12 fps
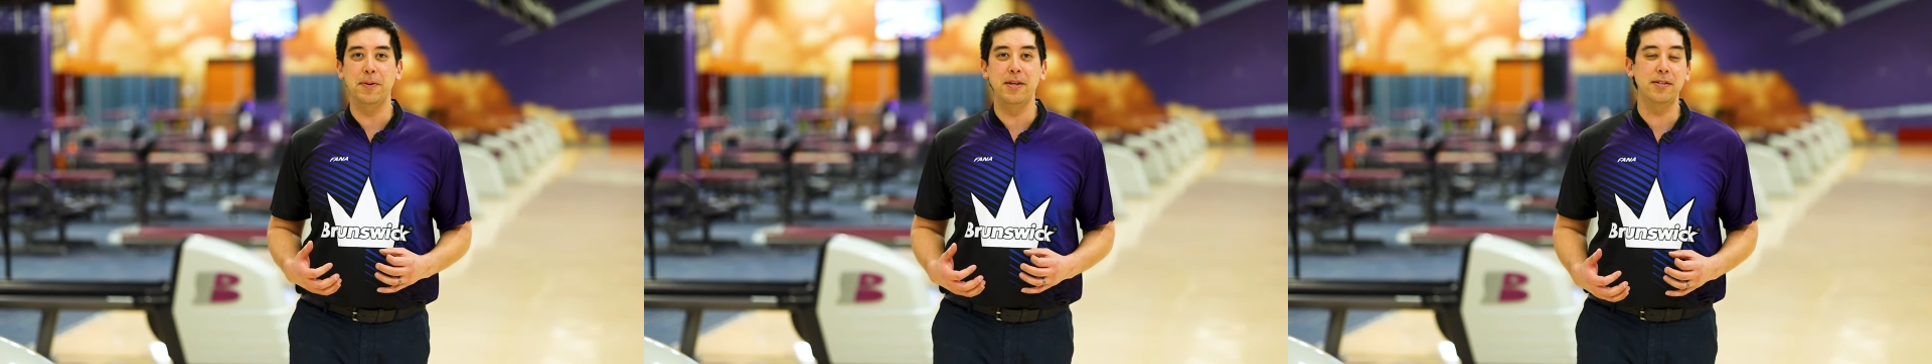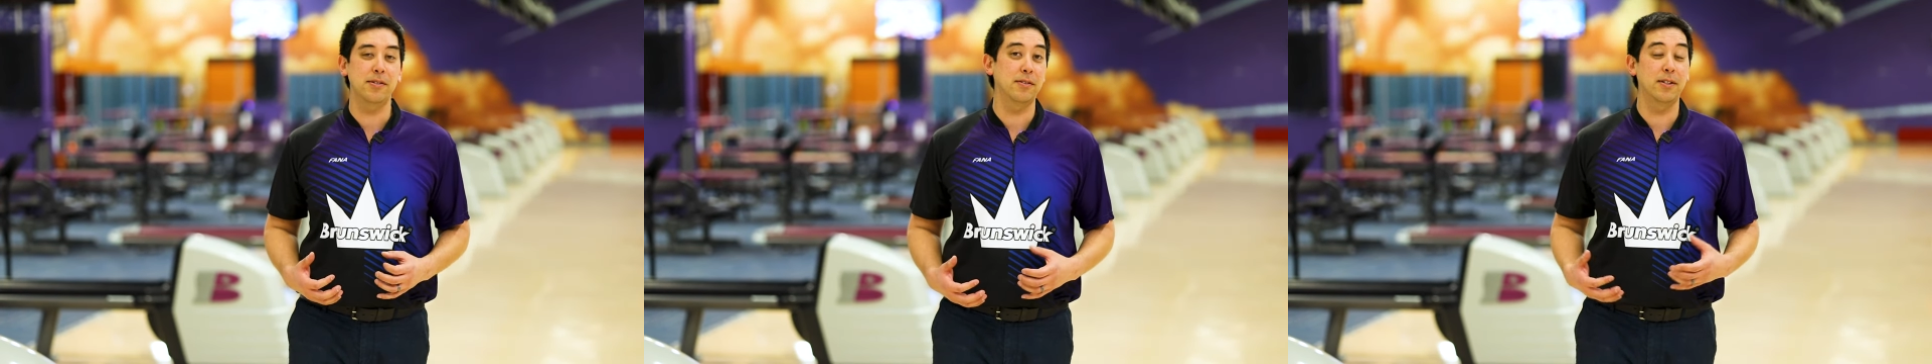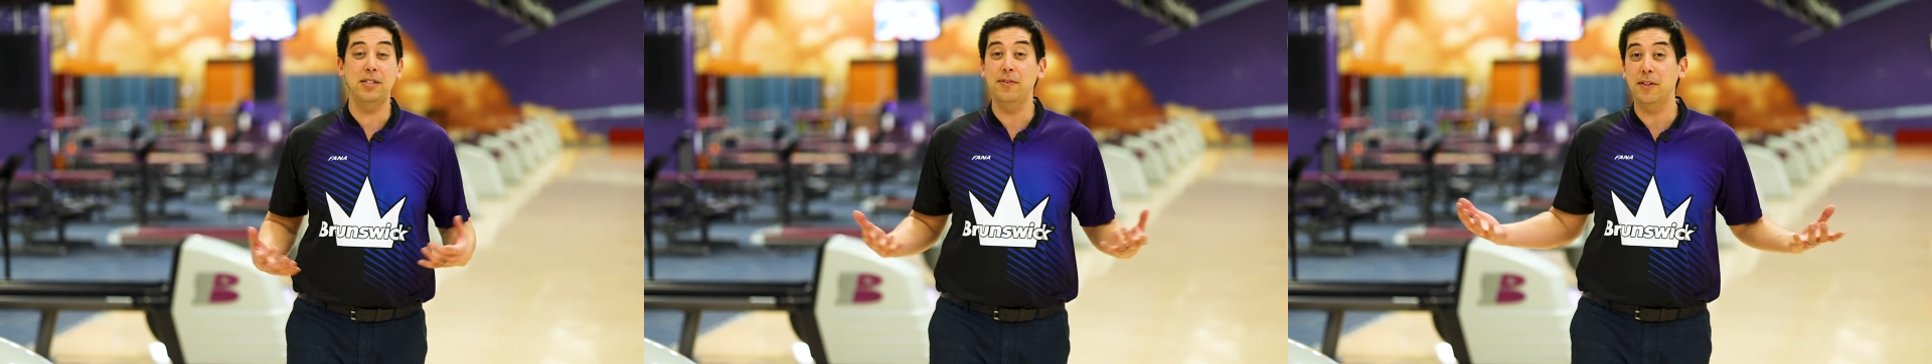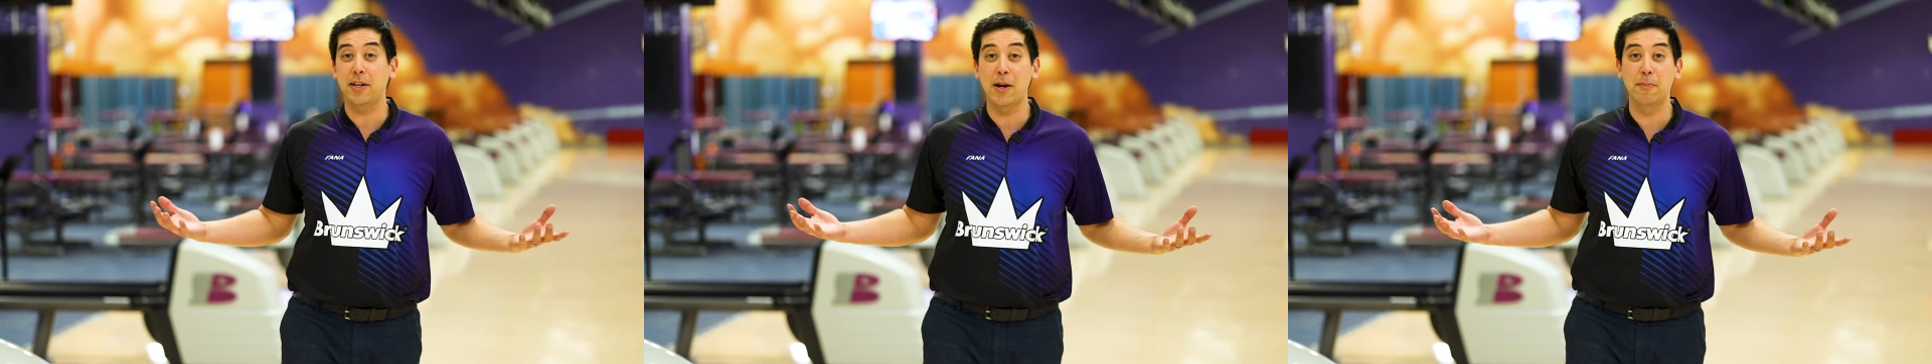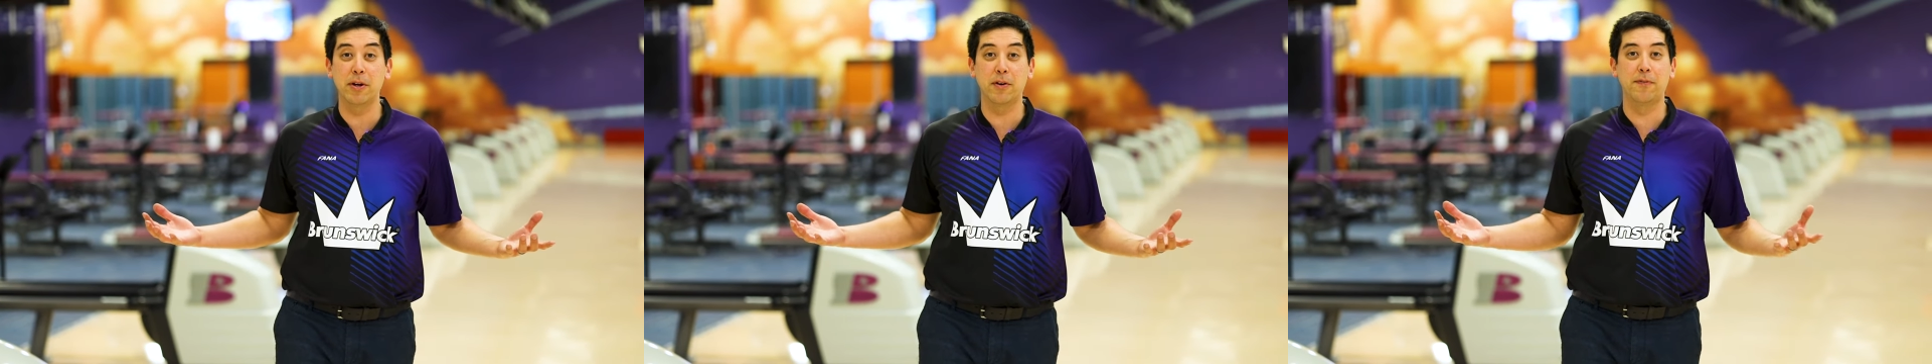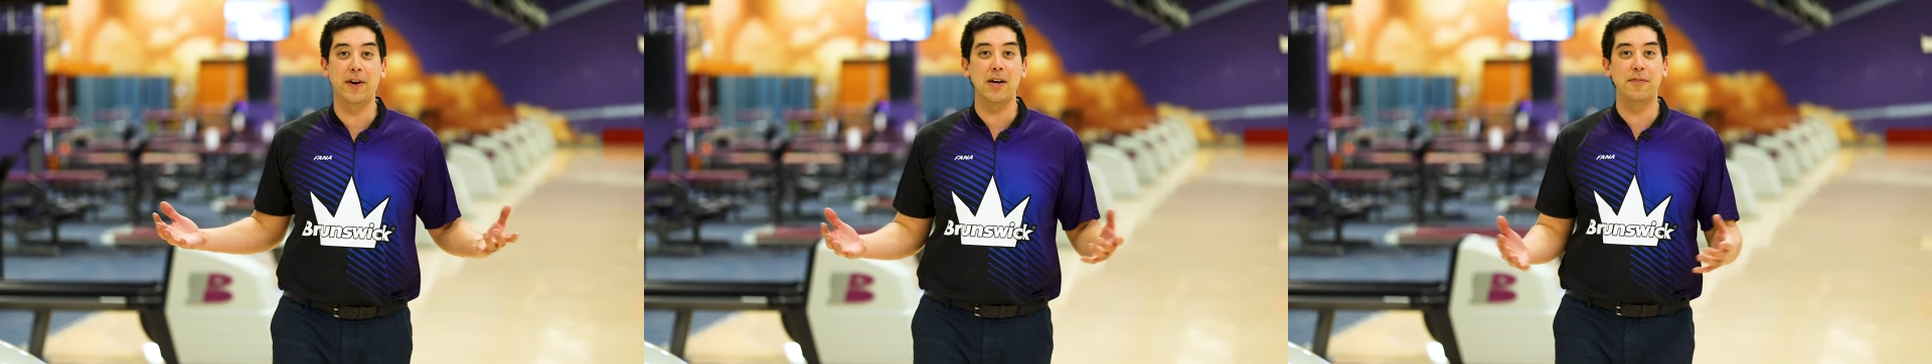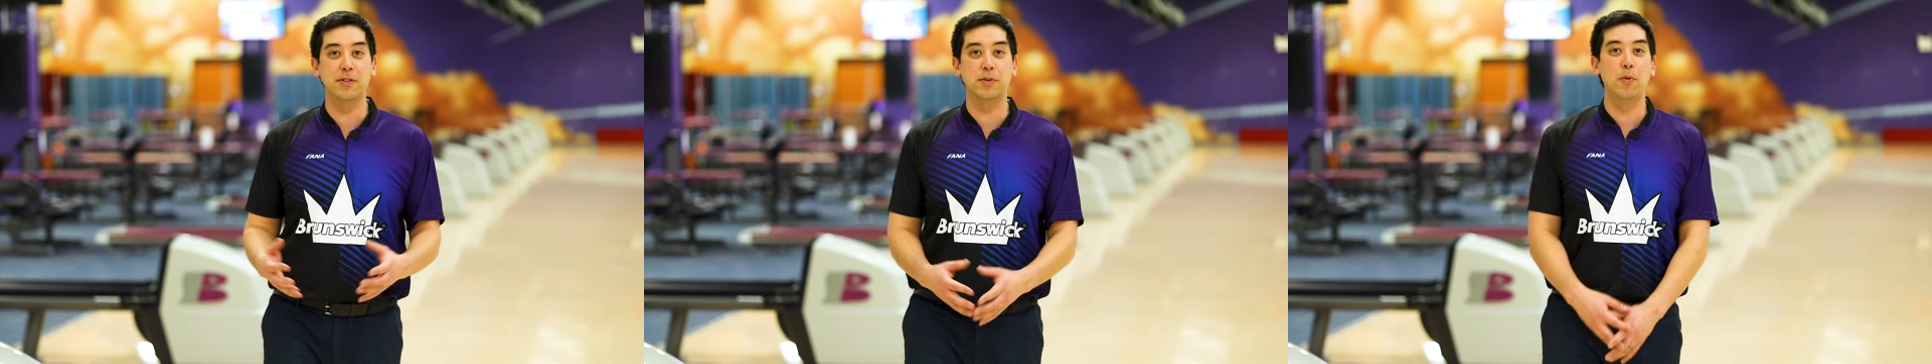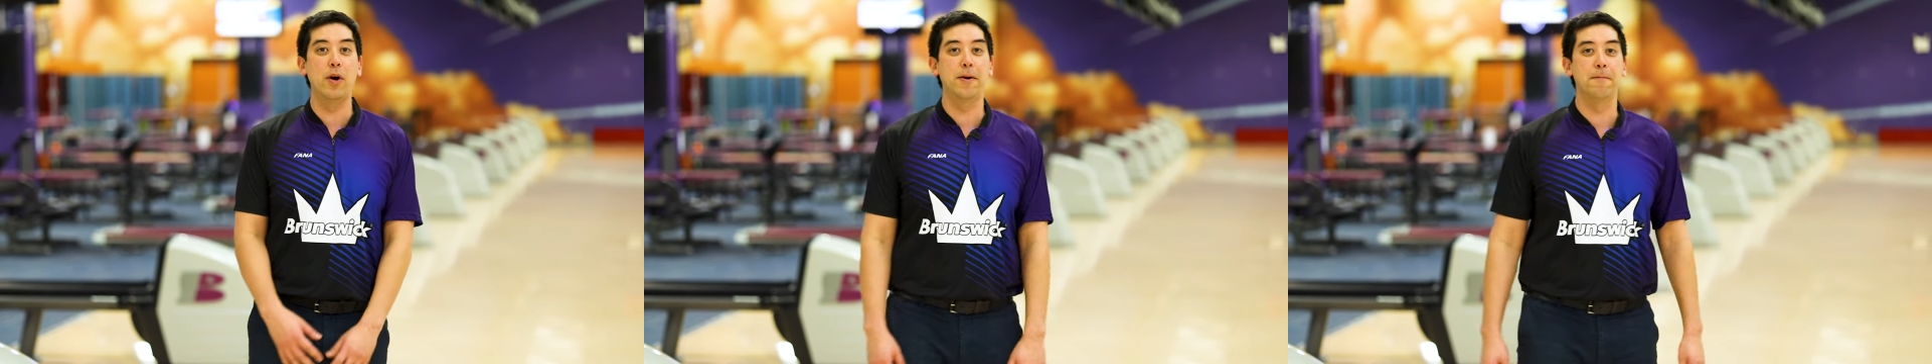piece. Let's see if the game breaker five is
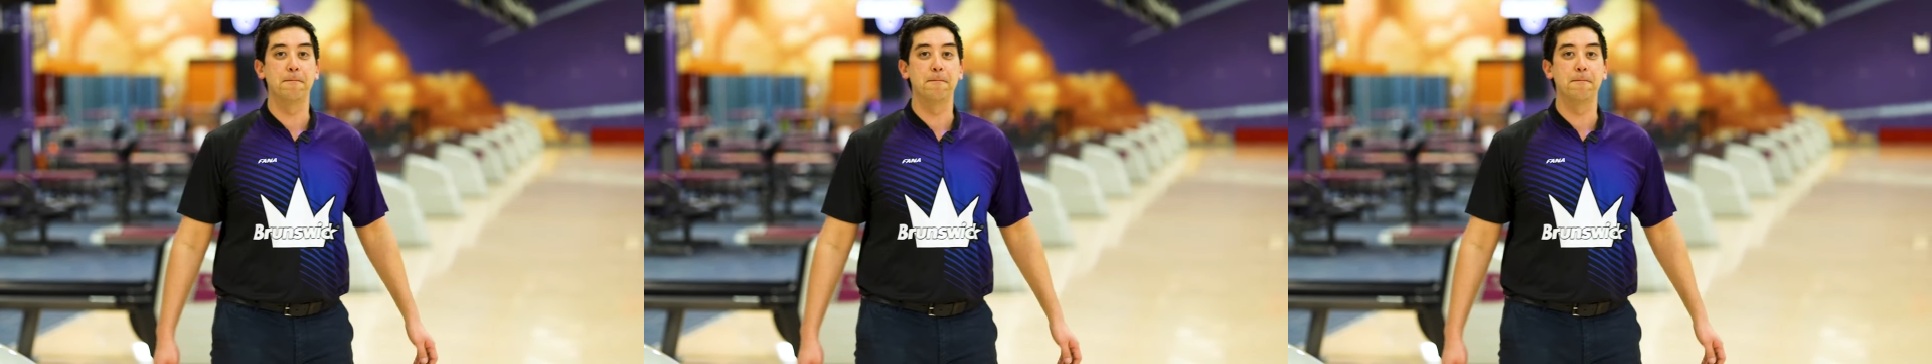the one.